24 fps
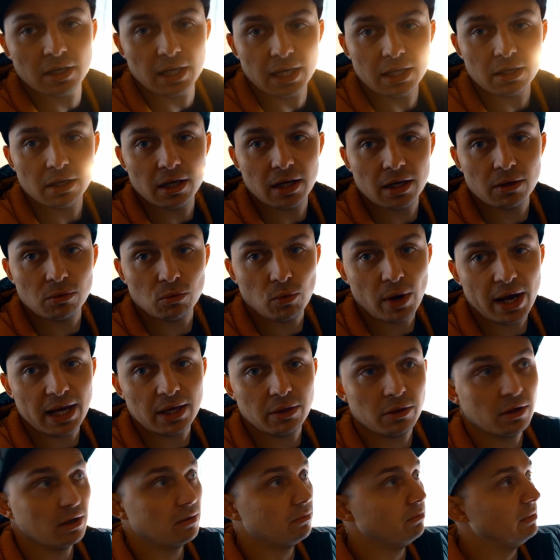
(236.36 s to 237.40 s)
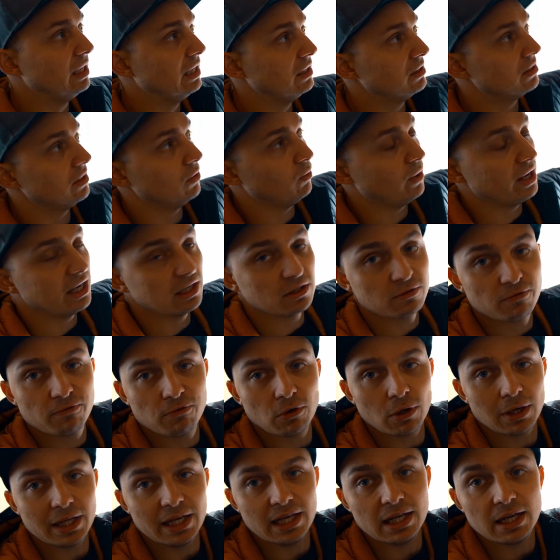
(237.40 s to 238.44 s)
in a way that means that when it's
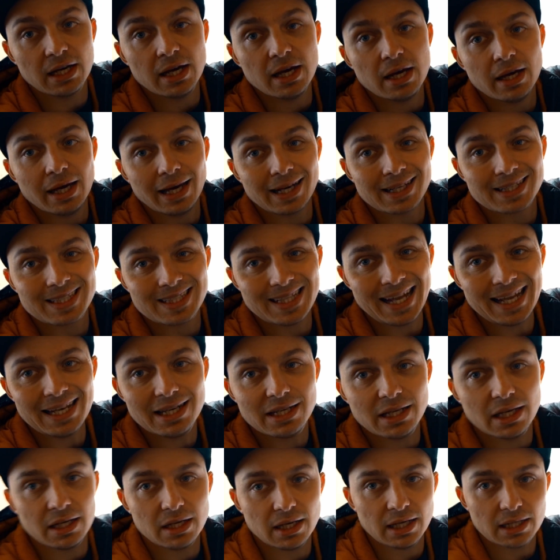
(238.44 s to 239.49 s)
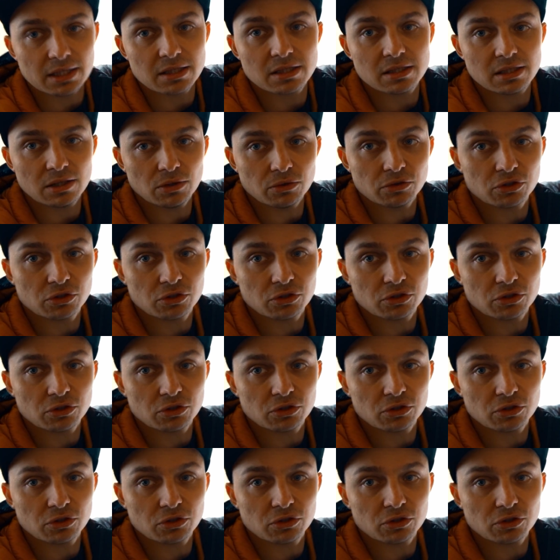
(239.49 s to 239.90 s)
fully extended it's still